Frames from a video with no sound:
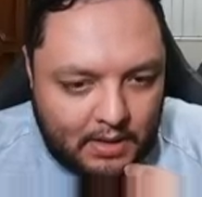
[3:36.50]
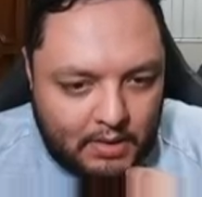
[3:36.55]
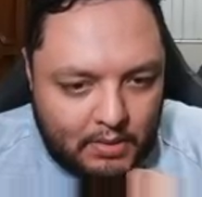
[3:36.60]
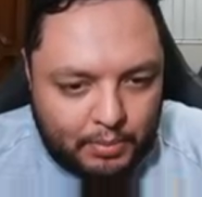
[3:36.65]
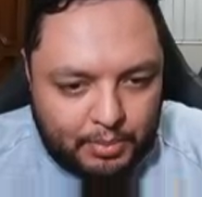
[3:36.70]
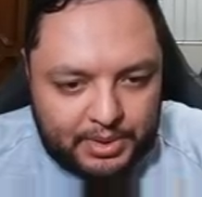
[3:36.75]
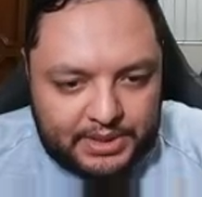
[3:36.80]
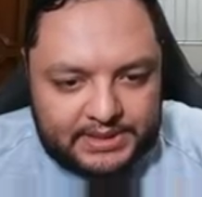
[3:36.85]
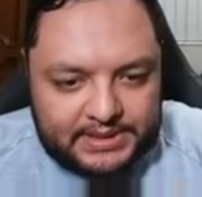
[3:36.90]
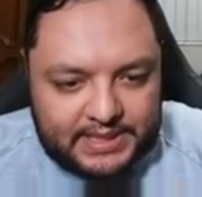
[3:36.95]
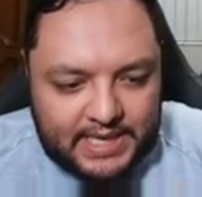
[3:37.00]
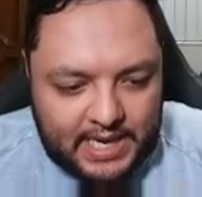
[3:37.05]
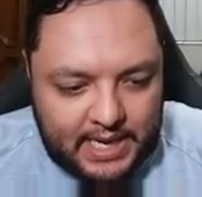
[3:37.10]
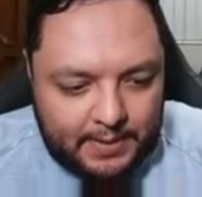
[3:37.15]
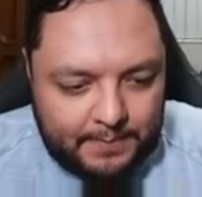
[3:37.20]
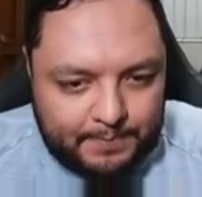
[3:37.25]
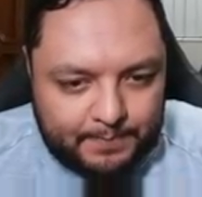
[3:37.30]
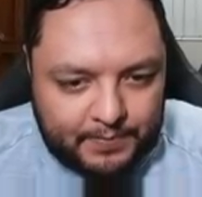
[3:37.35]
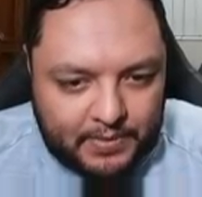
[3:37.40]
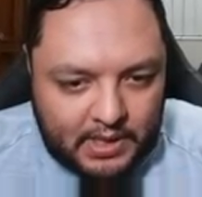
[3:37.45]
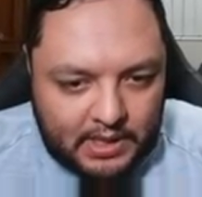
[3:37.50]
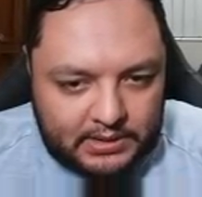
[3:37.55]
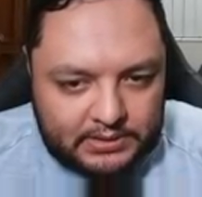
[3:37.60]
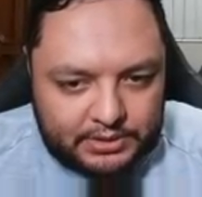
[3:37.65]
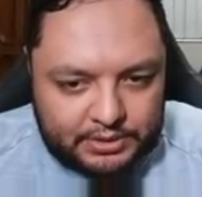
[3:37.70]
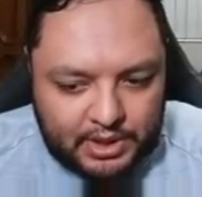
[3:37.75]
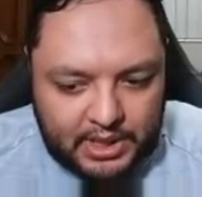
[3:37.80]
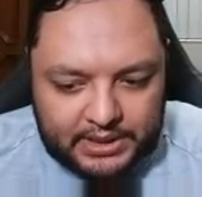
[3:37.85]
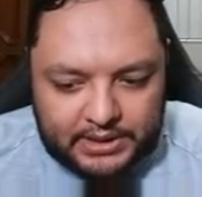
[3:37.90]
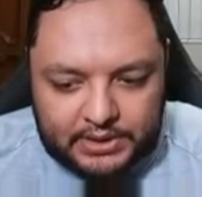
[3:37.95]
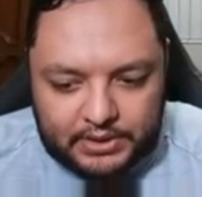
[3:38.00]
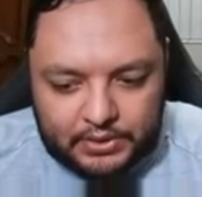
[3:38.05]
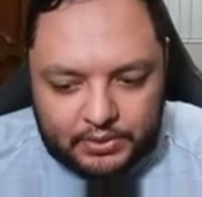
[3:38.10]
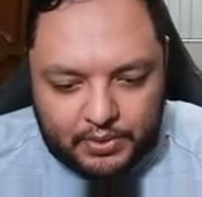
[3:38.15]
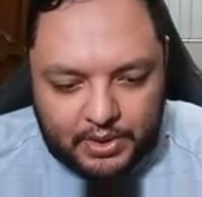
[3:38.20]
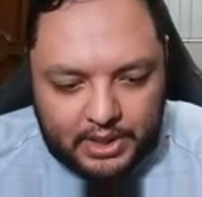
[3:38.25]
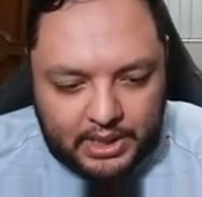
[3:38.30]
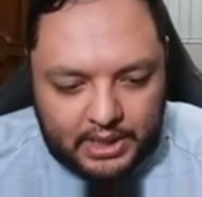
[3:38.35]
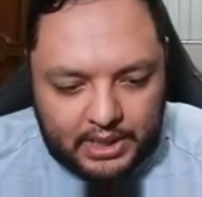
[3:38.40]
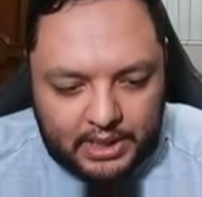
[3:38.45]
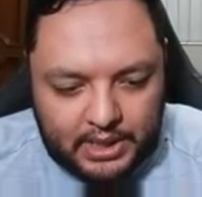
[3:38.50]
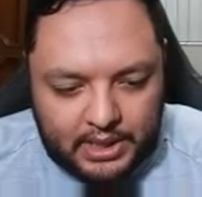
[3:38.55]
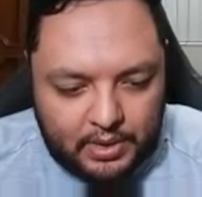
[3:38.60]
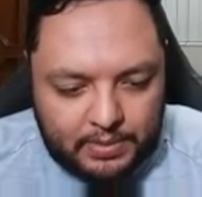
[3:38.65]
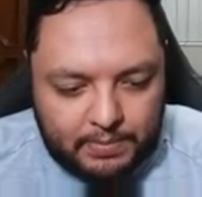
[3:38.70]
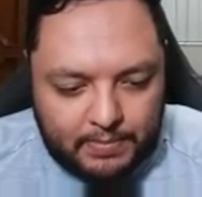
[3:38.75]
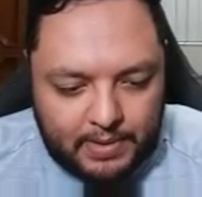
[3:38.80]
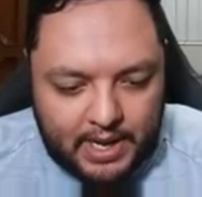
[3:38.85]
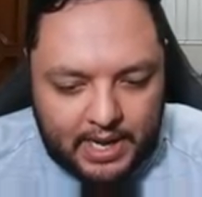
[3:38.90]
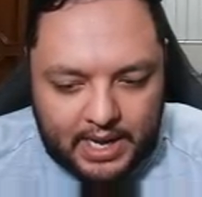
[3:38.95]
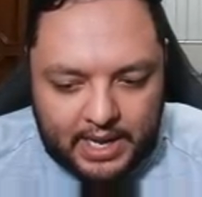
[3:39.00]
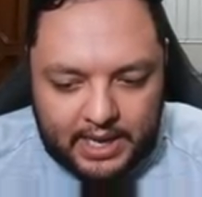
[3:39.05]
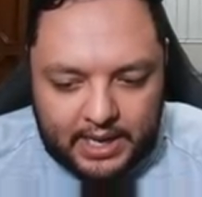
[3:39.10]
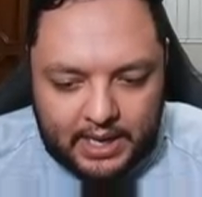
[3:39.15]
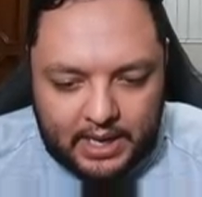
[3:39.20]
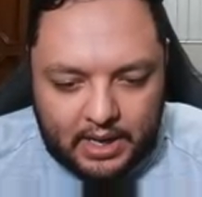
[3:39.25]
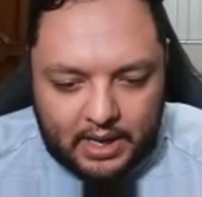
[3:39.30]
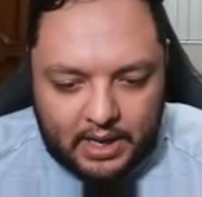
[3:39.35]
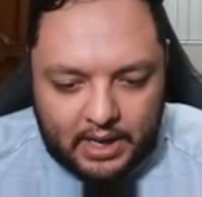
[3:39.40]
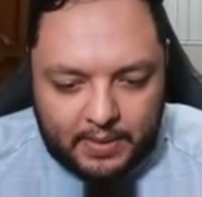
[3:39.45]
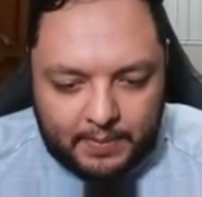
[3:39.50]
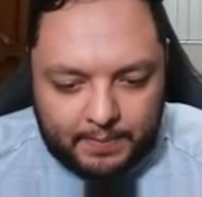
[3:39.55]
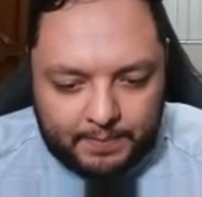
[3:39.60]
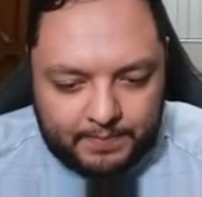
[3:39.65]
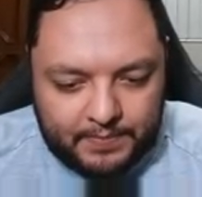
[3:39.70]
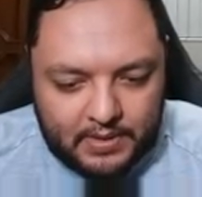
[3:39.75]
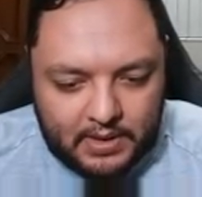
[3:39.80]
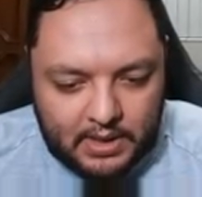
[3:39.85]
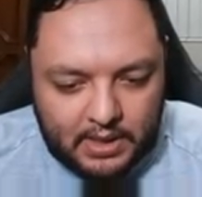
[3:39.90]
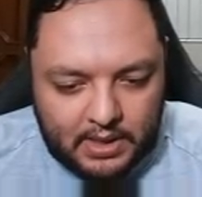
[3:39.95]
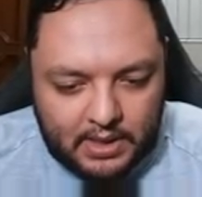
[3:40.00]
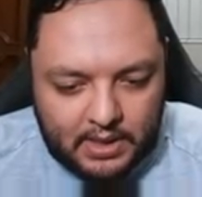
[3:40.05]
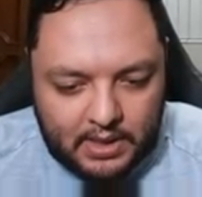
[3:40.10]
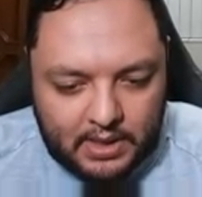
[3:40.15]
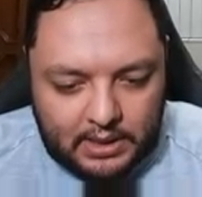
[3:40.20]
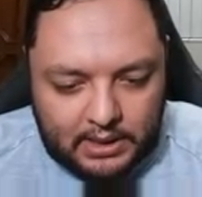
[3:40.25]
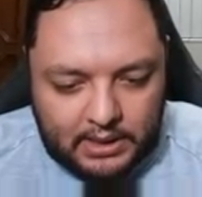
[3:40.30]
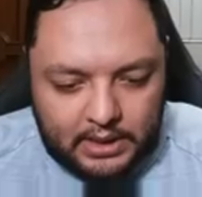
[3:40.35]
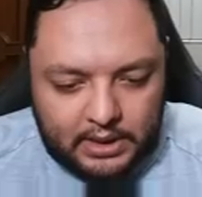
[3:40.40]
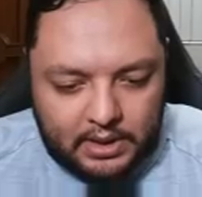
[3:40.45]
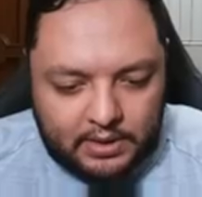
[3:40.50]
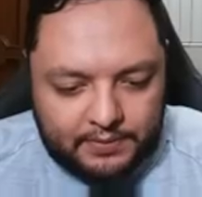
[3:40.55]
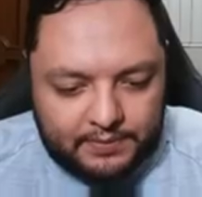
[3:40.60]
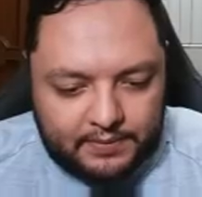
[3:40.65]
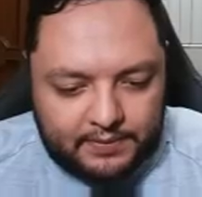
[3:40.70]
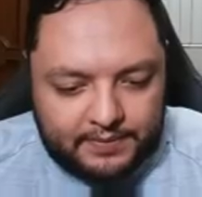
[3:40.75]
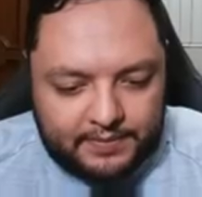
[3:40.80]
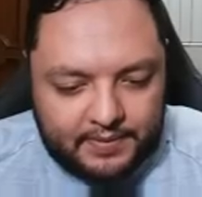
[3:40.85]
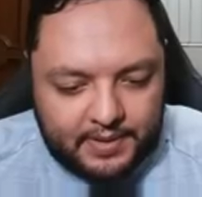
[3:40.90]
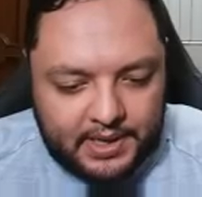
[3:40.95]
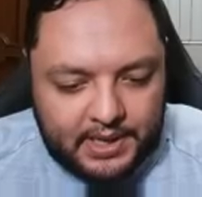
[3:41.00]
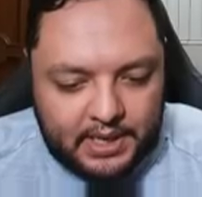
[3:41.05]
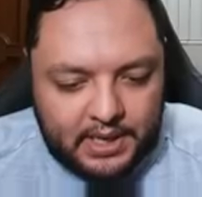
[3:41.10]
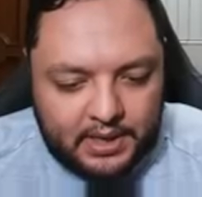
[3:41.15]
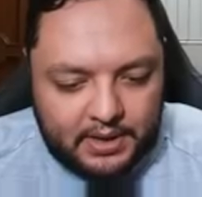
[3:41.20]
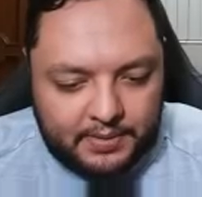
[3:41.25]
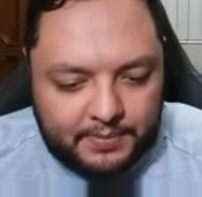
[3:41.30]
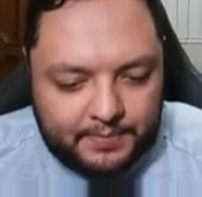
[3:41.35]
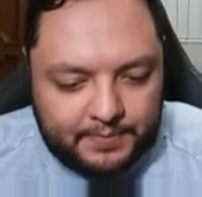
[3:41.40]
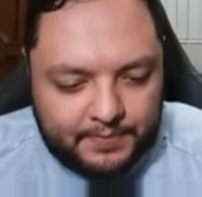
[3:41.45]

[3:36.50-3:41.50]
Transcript: risk it and try to hit with my um, leader for free here.